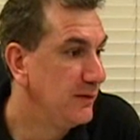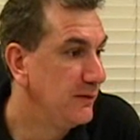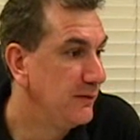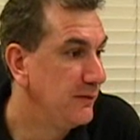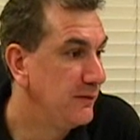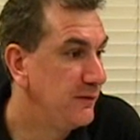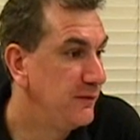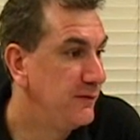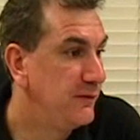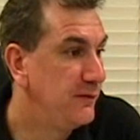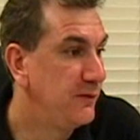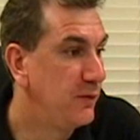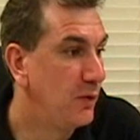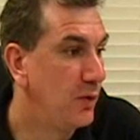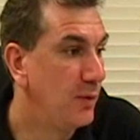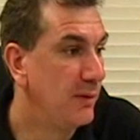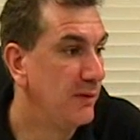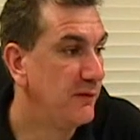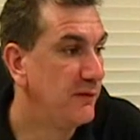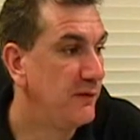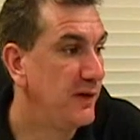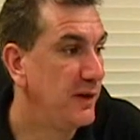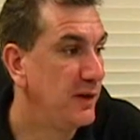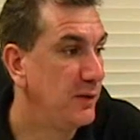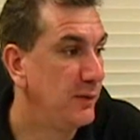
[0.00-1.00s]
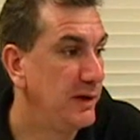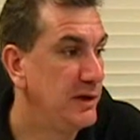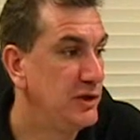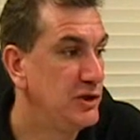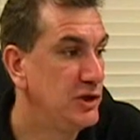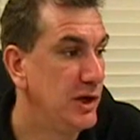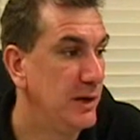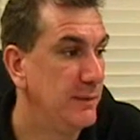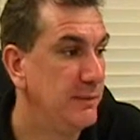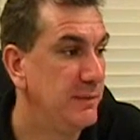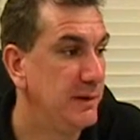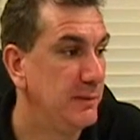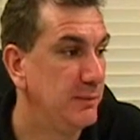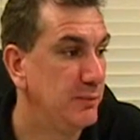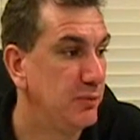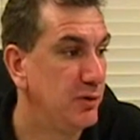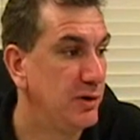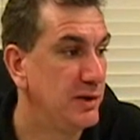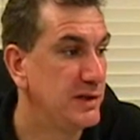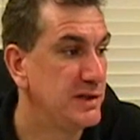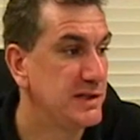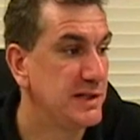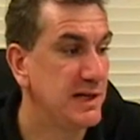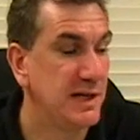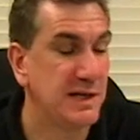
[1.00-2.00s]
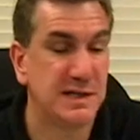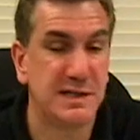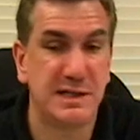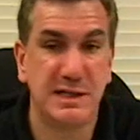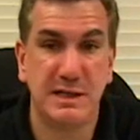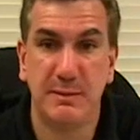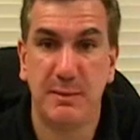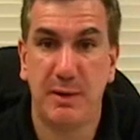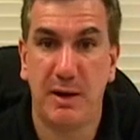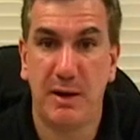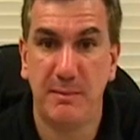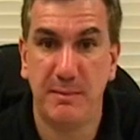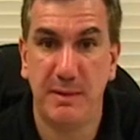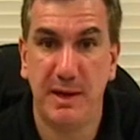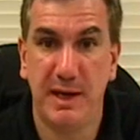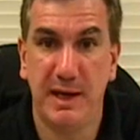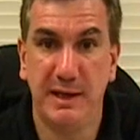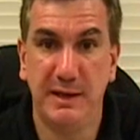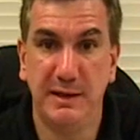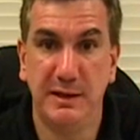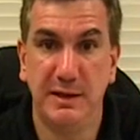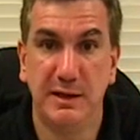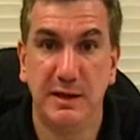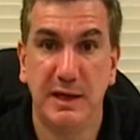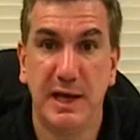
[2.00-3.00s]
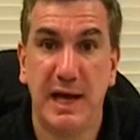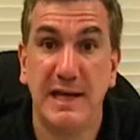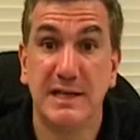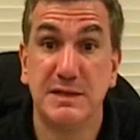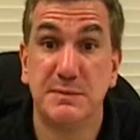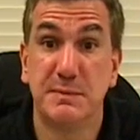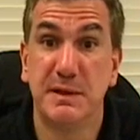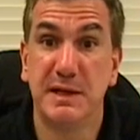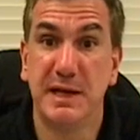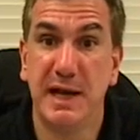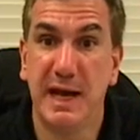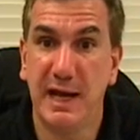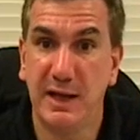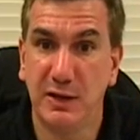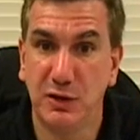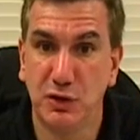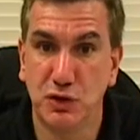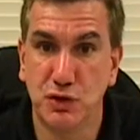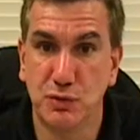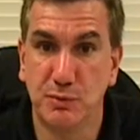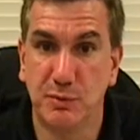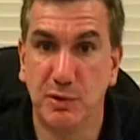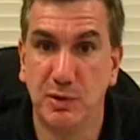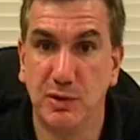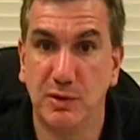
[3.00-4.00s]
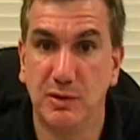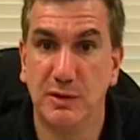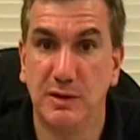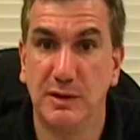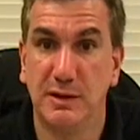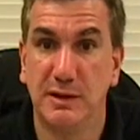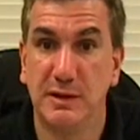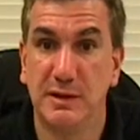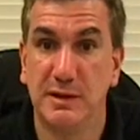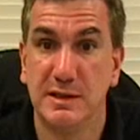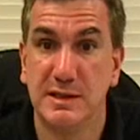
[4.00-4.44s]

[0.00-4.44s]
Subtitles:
Former featherweight champion Prince Nassim Hamed has been eligible